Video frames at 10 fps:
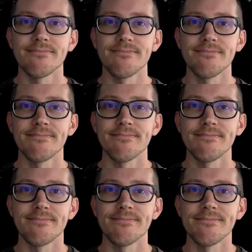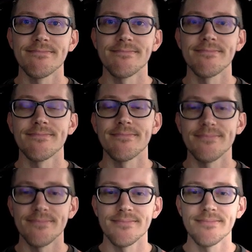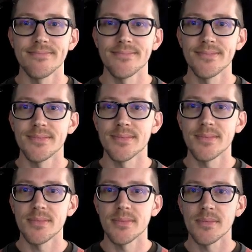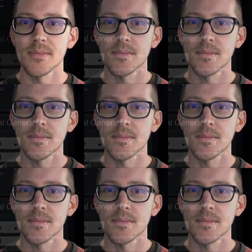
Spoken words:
(no one is talking)